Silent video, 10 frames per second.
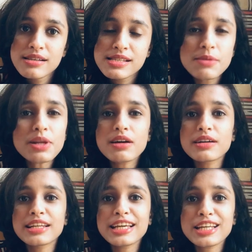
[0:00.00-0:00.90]

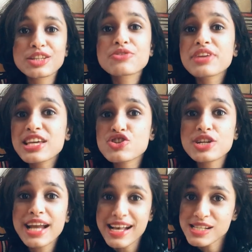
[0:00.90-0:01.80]
Similarly, the
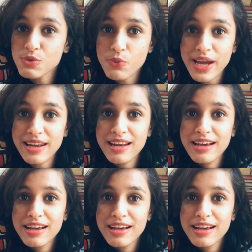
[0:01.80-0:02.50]
region as well.